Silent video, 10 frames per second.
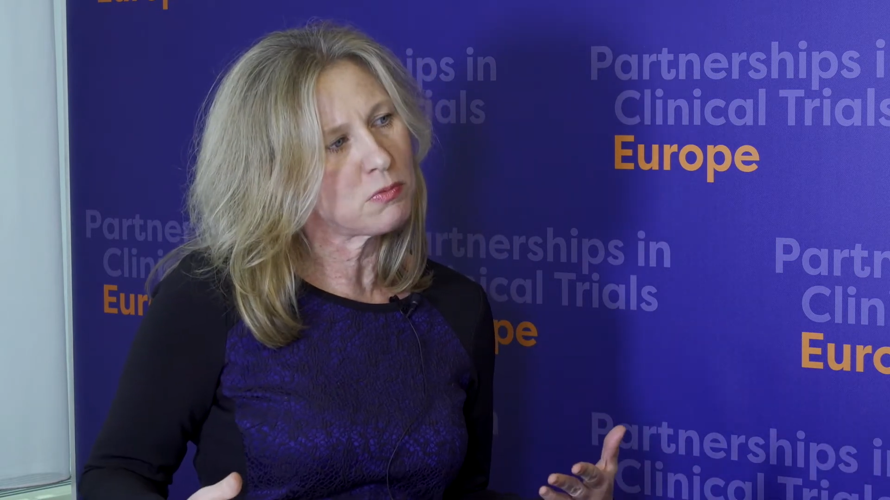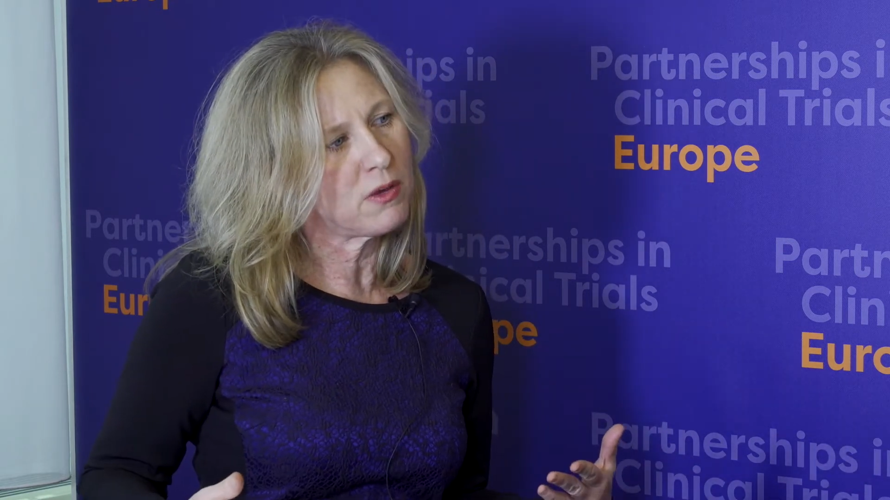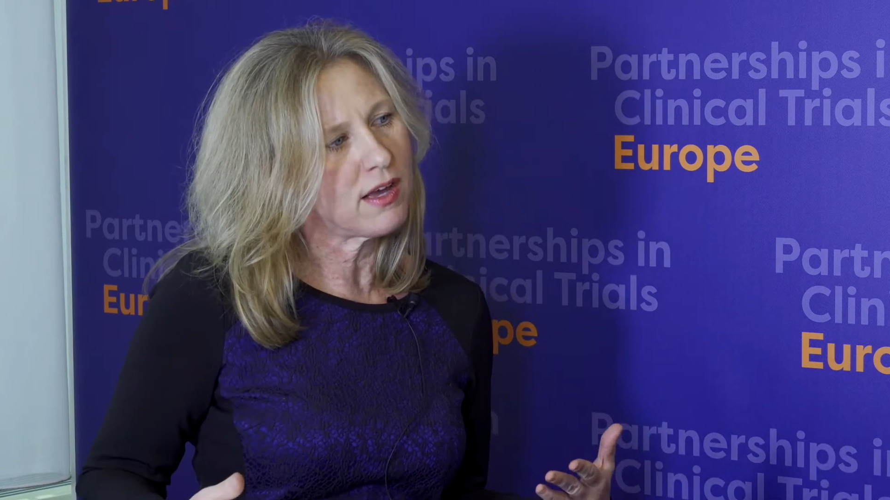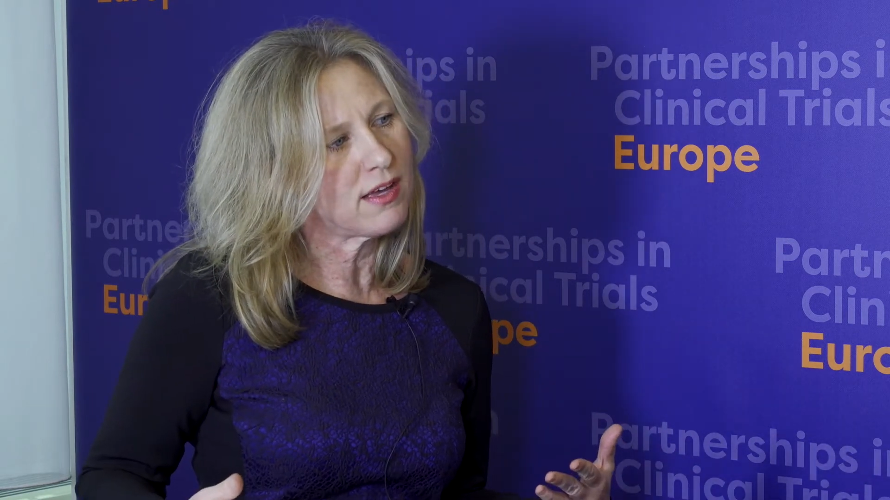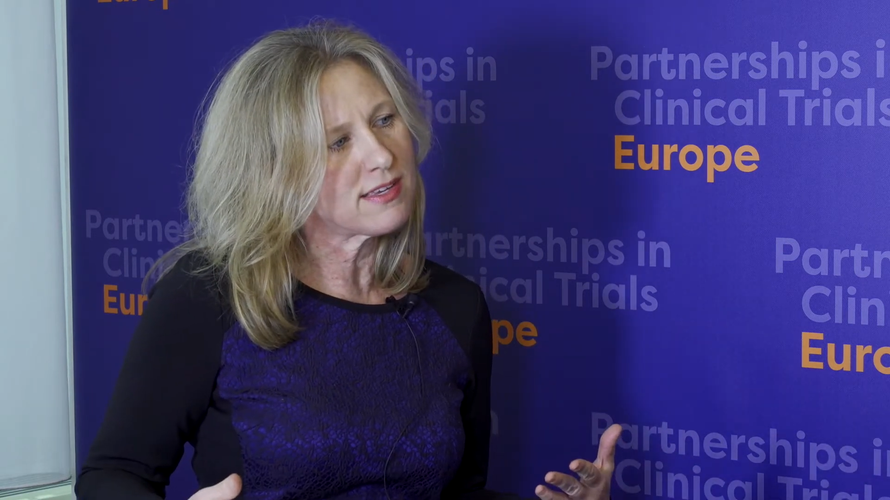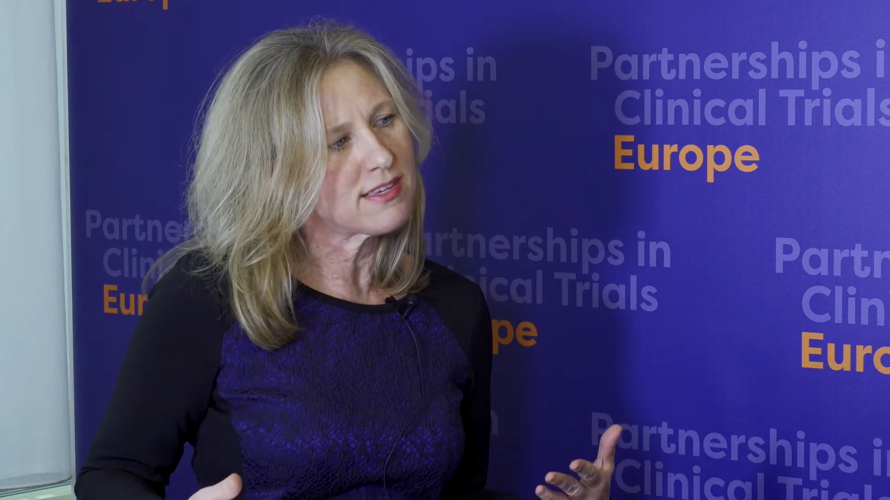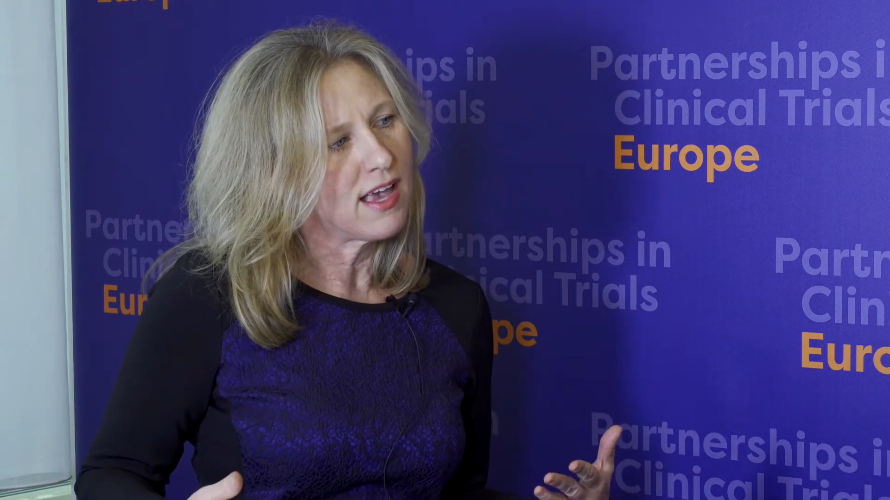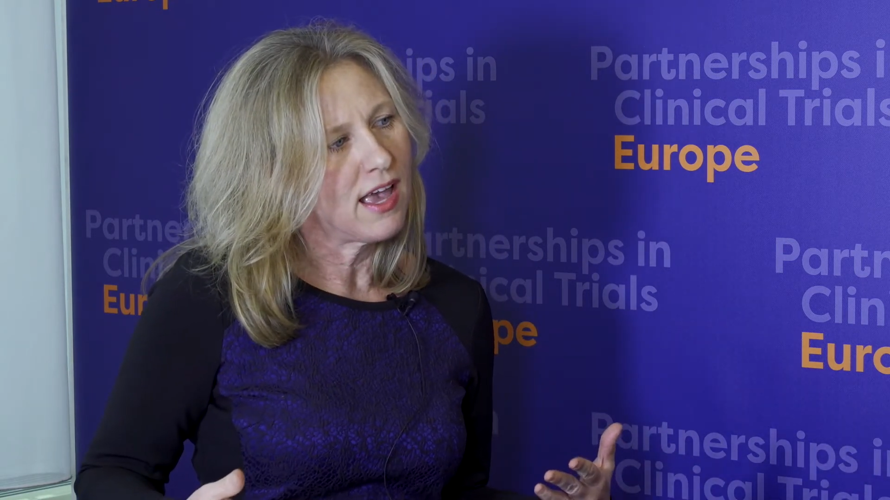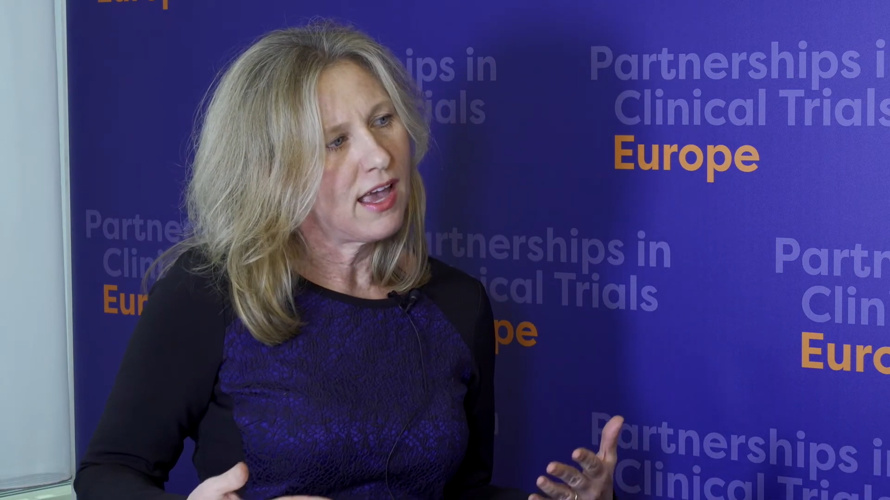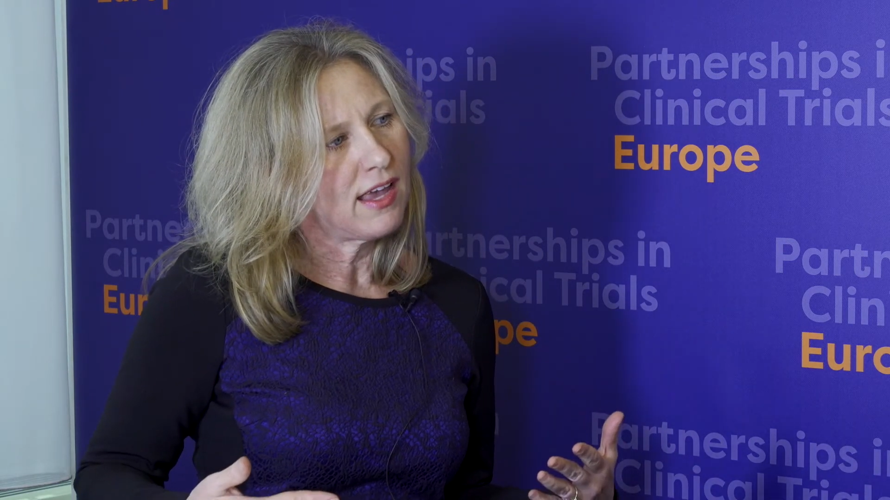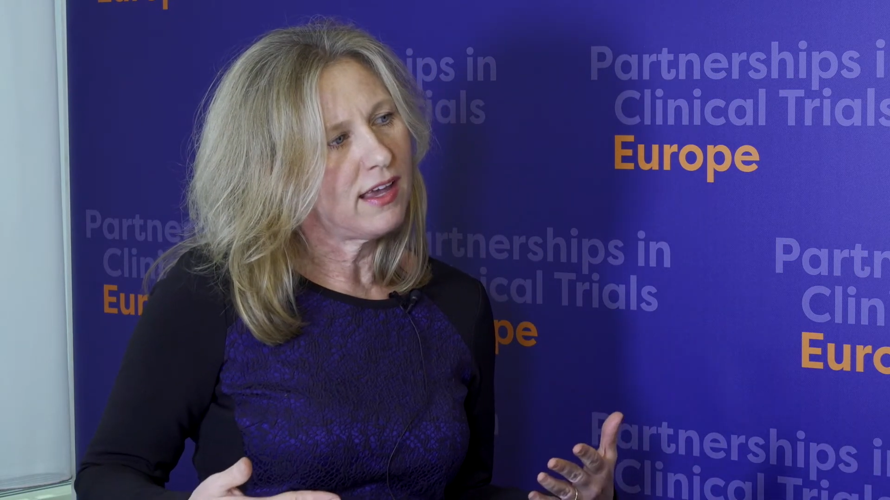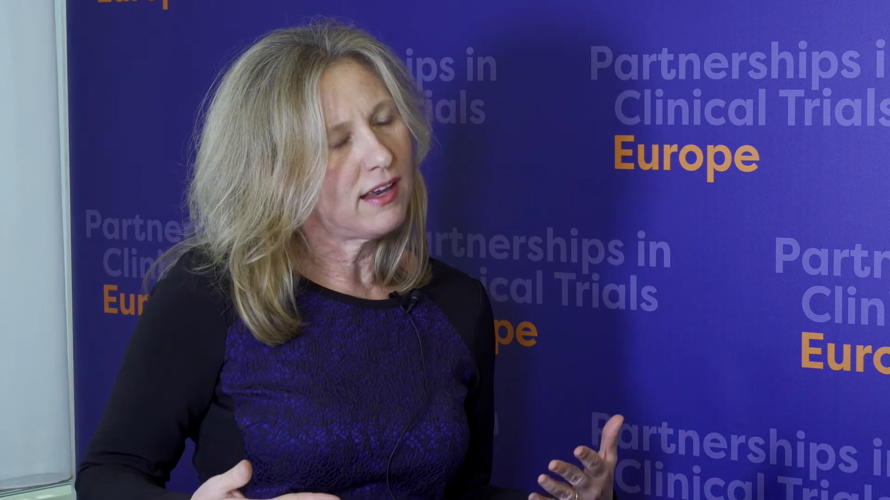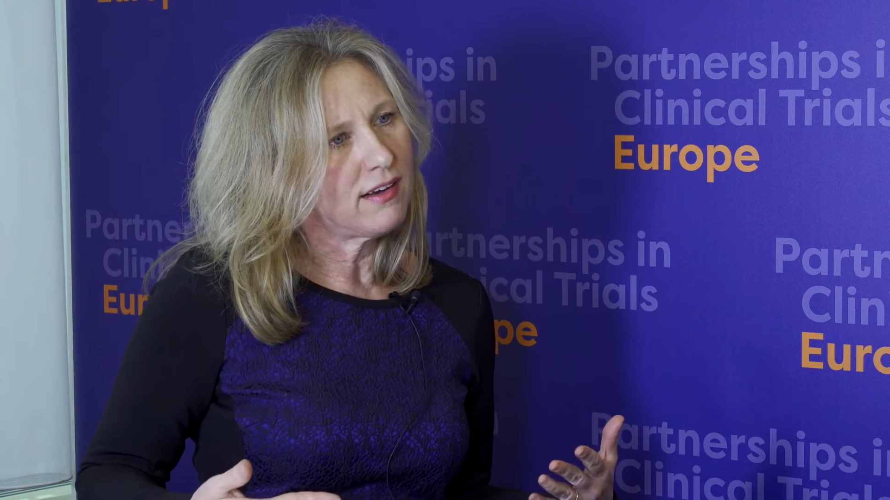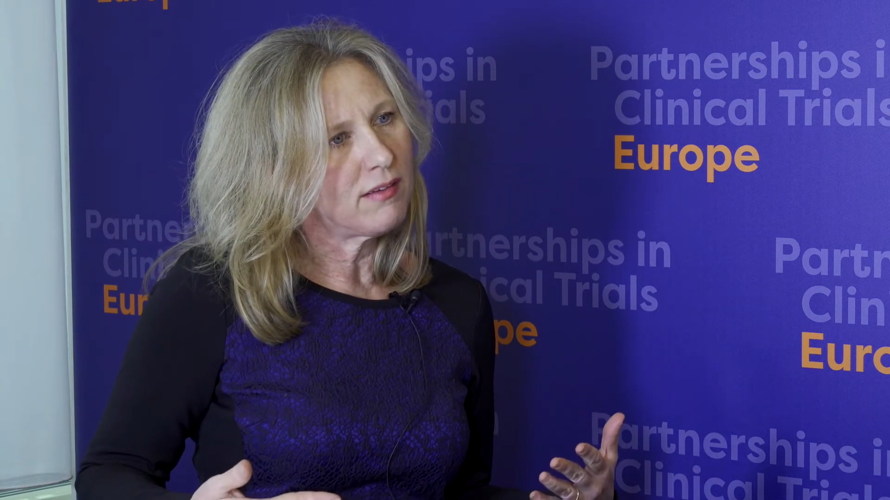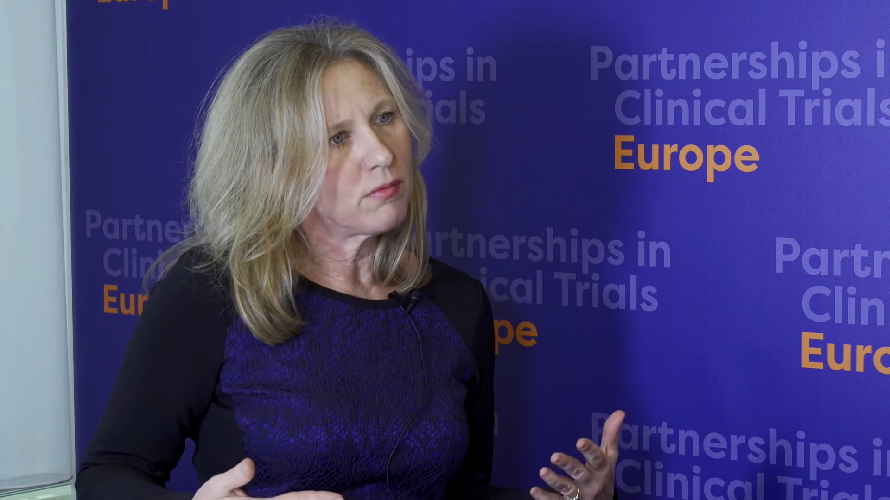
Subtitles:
because it